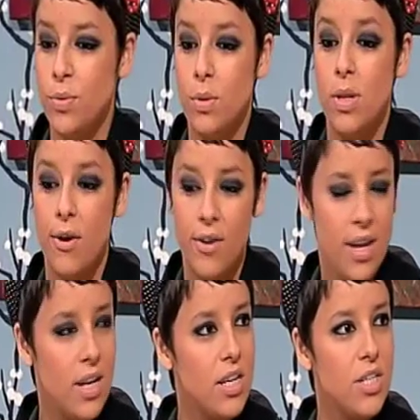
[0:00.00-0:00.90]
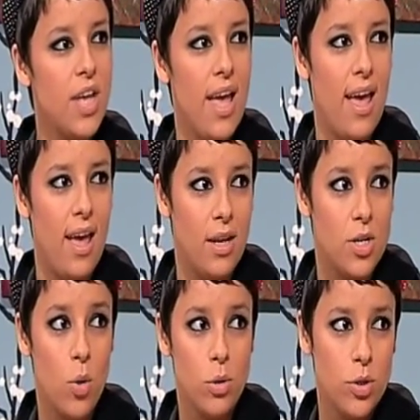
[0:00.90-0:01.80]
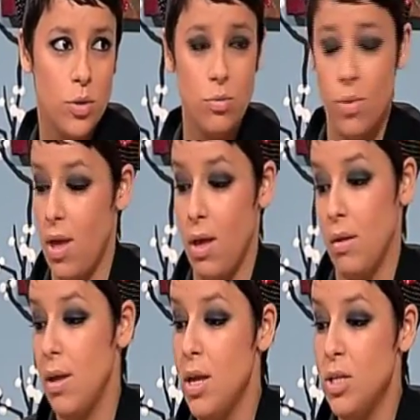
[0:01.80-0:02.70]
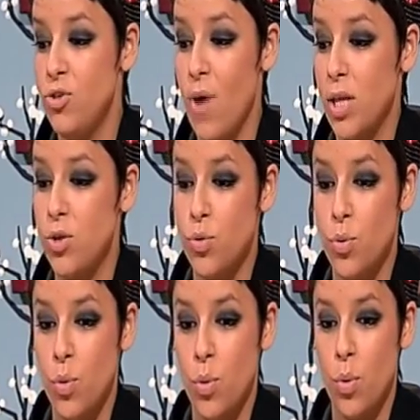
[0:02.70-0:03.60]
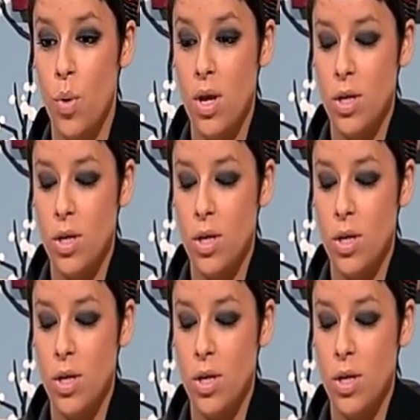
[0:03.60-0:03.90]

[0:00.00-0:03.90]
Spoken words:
learn English and also try to